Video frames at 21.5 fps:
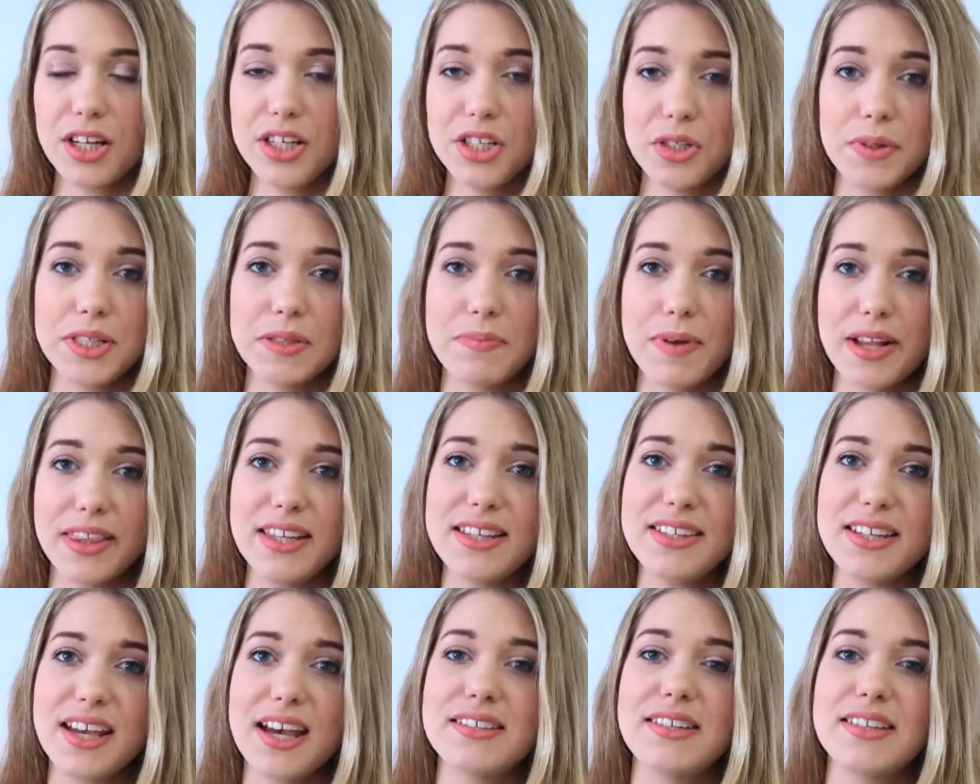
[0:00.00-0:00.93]
to inspect
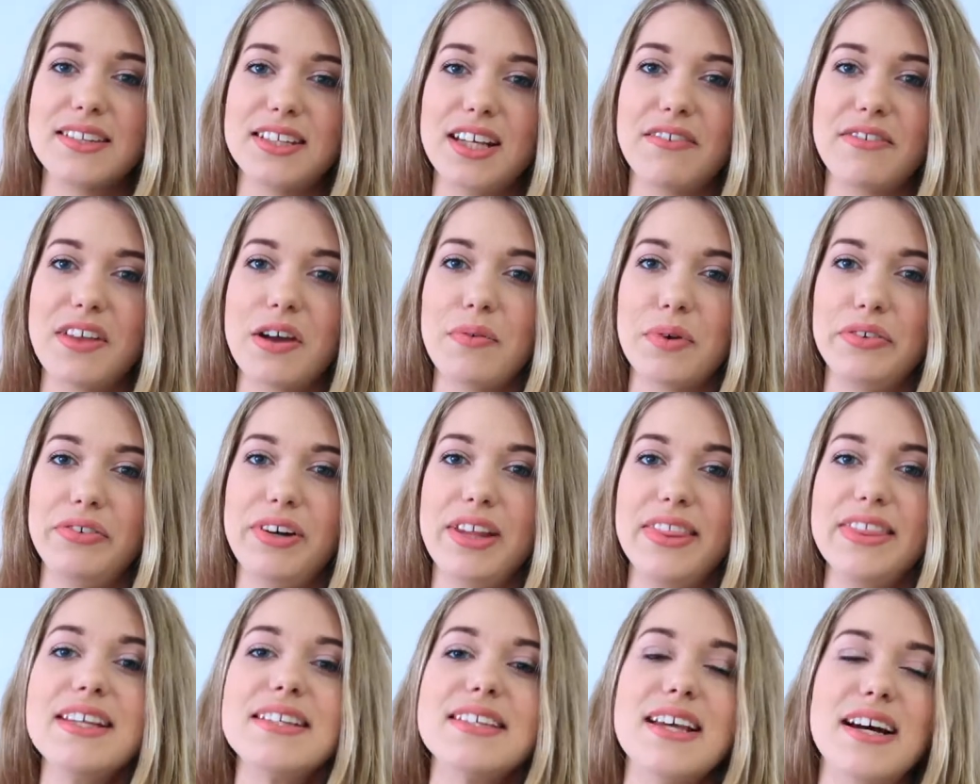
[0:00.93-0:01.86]
this house to see if they want to
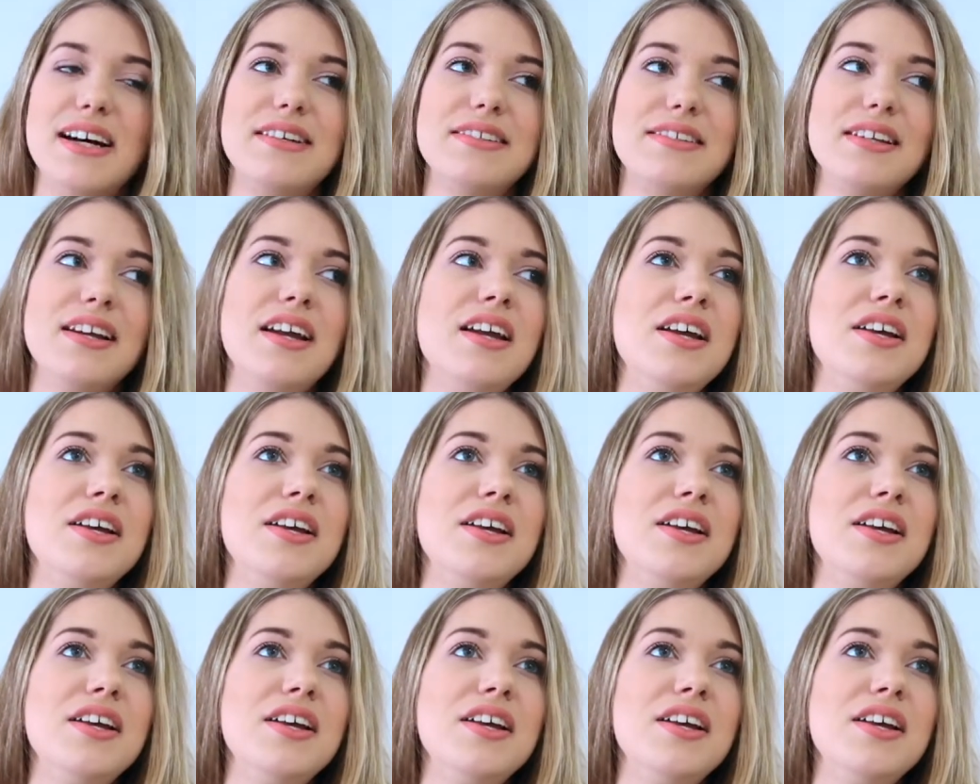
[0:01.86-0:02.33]
rent this house.